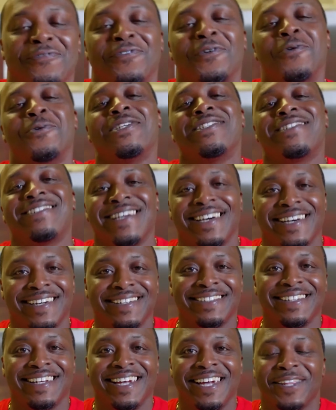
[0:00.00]
food is done.
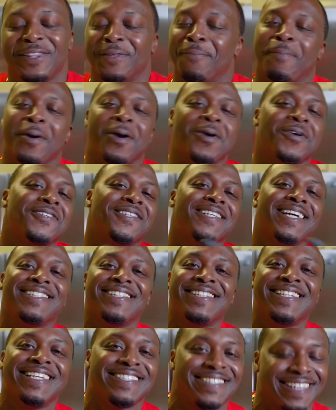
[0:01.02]
The burn
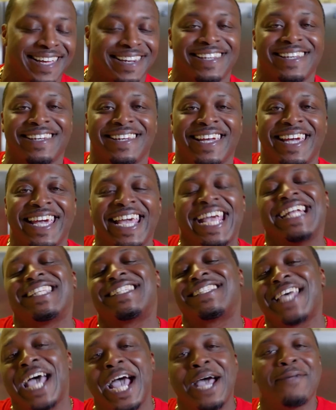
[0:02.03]
session has ended. It's
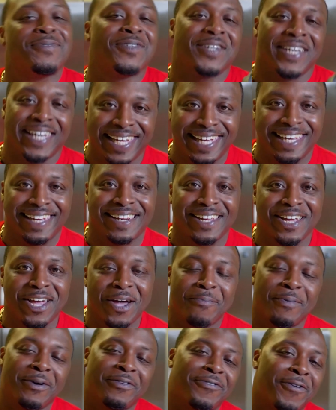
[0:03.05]
time to eat.
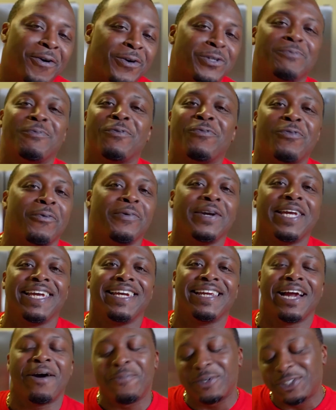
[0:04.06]
But first, before we
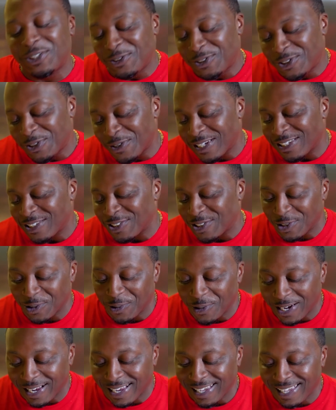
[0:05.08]
eat, I want you to
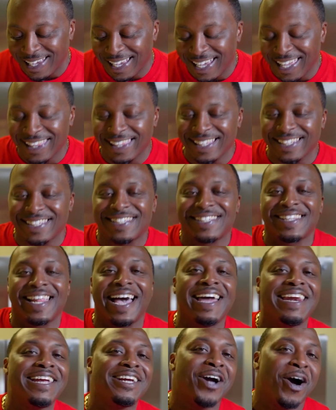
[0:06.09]
enjoy the
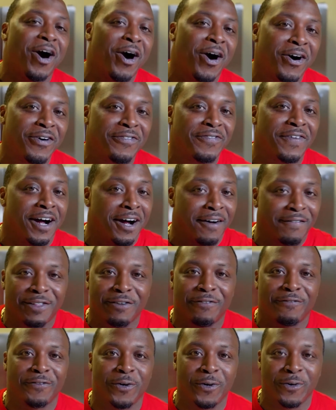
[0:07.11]
sliding off of the
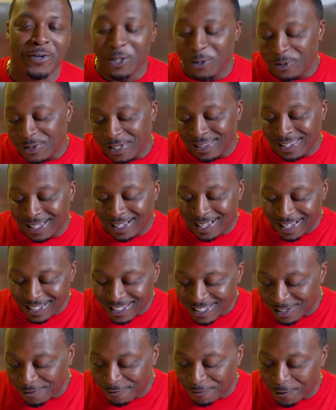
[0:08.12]
food using the
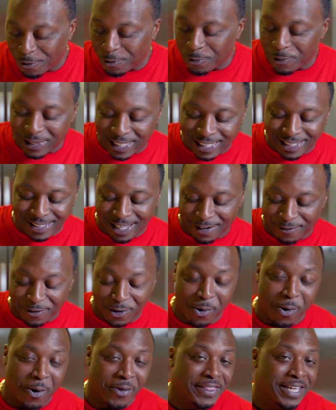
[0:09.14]
custom food release lever
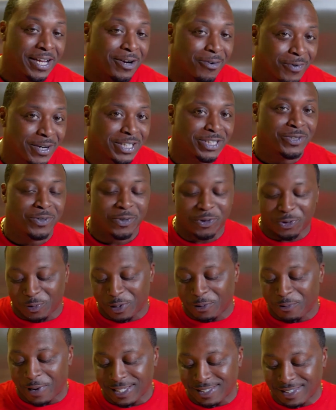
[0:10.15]
on the original
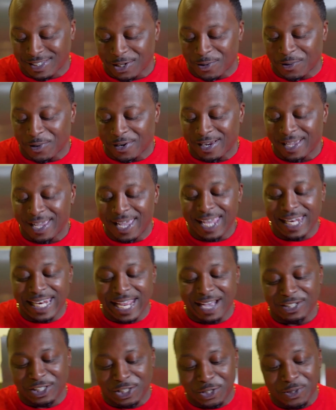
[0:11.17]
3-way skewer.
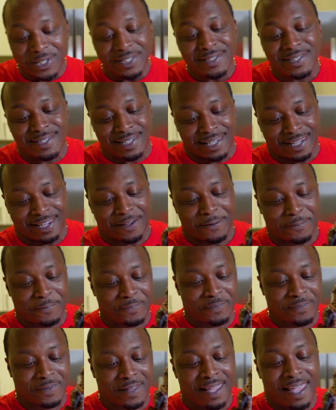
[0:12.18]
Now, as you can see,
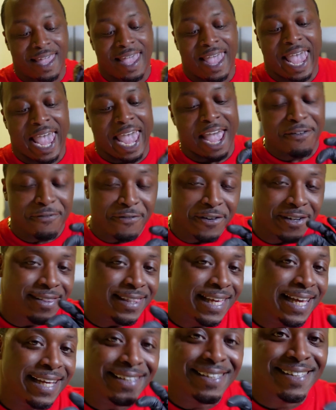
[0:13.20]
everything